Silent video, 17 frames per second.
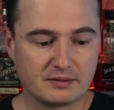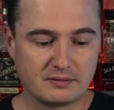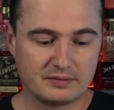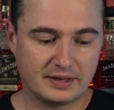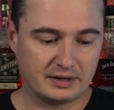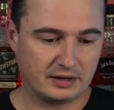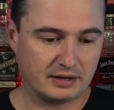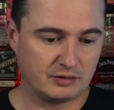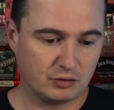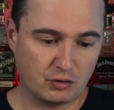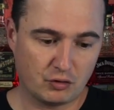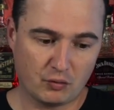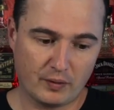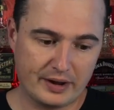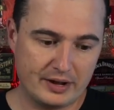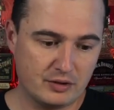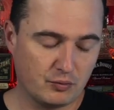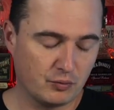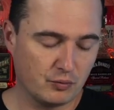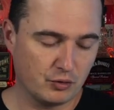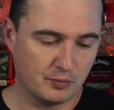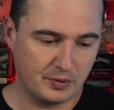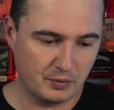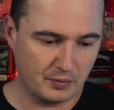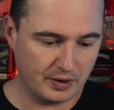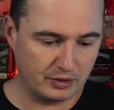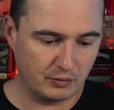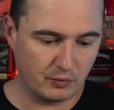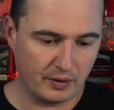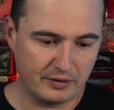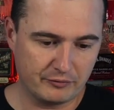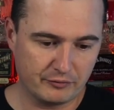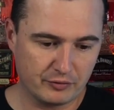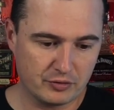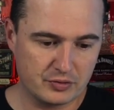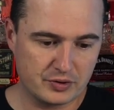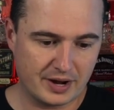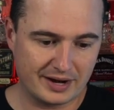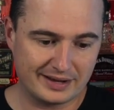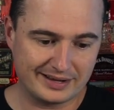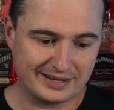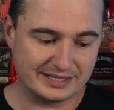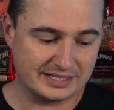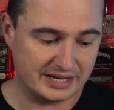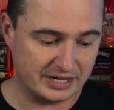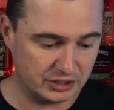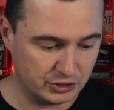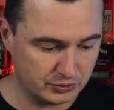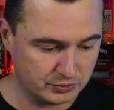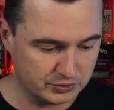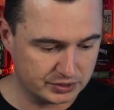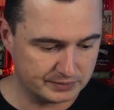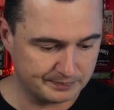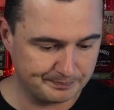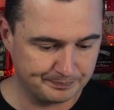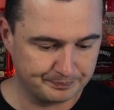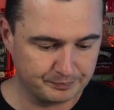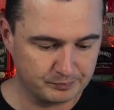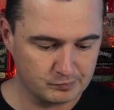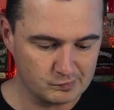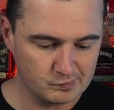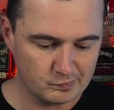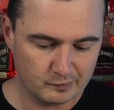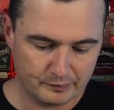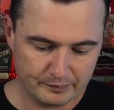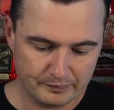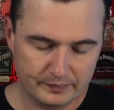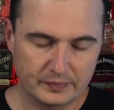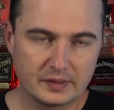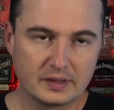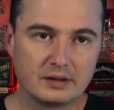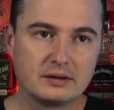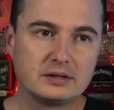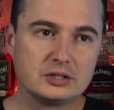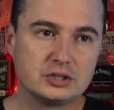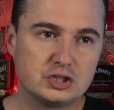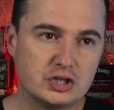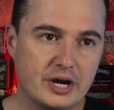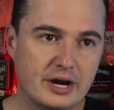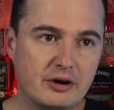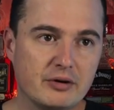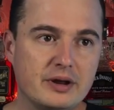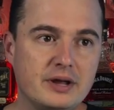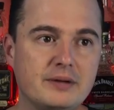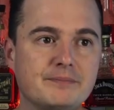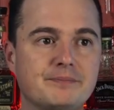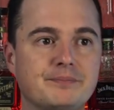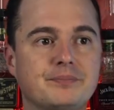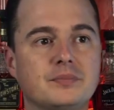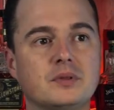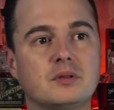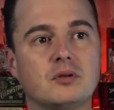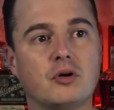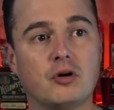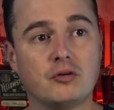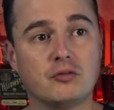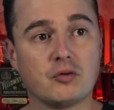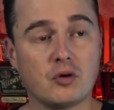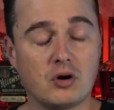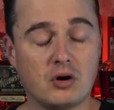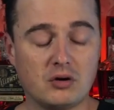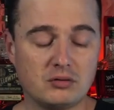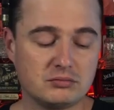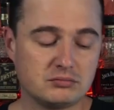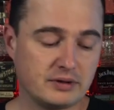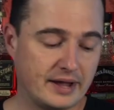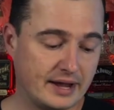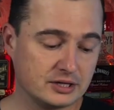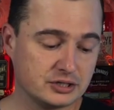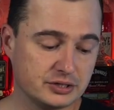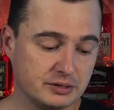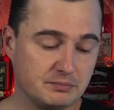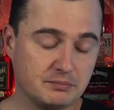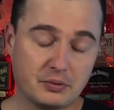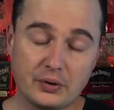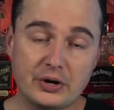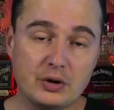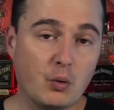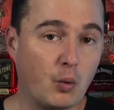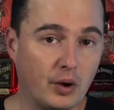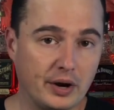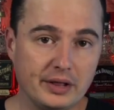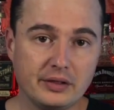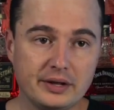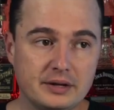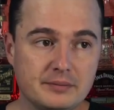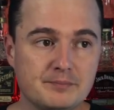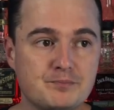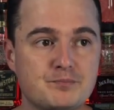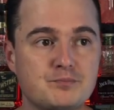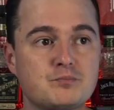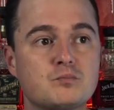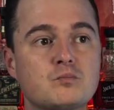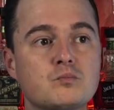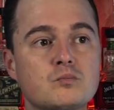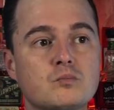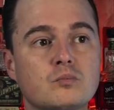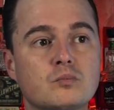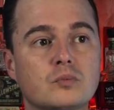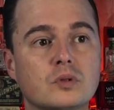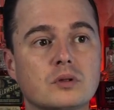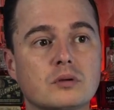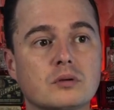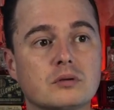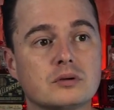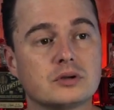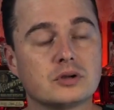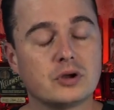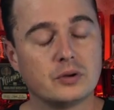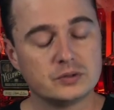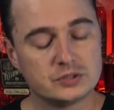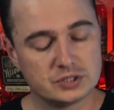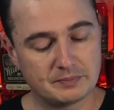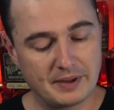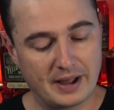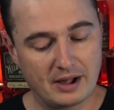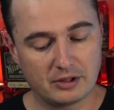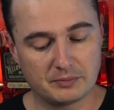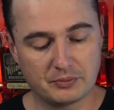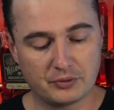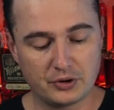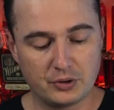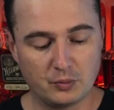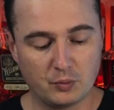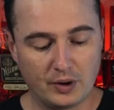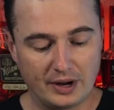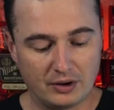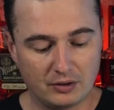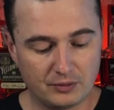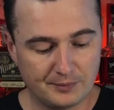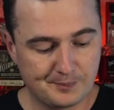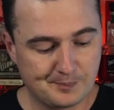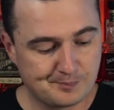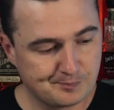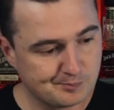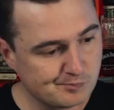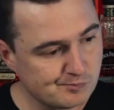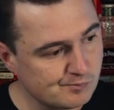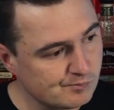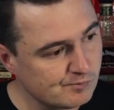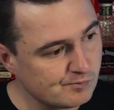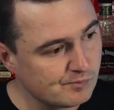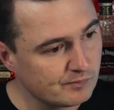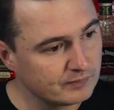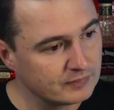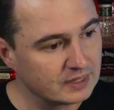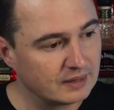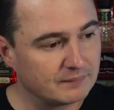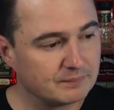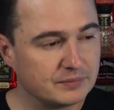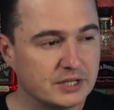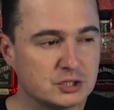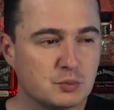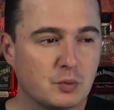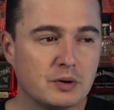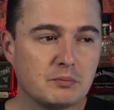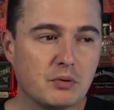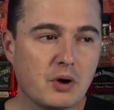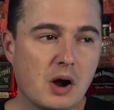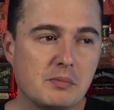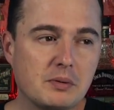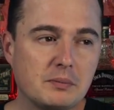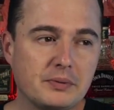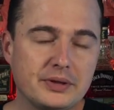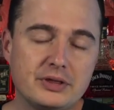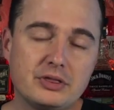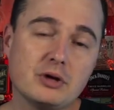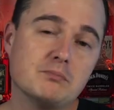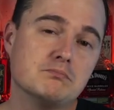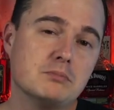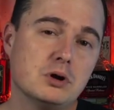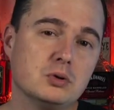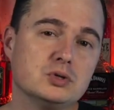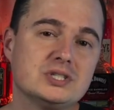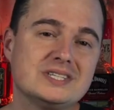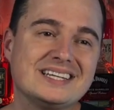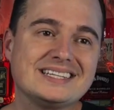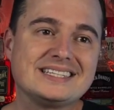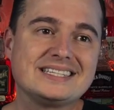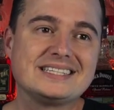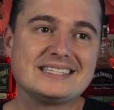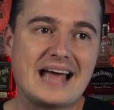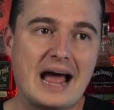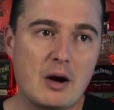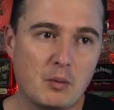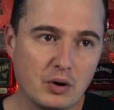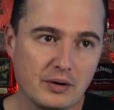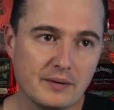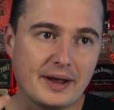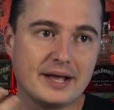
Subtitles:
That great ruby red grapefruit kind of continues. Cherry, overall, actually pretty oily. Coats the palate pretty well. This one probably the most sour.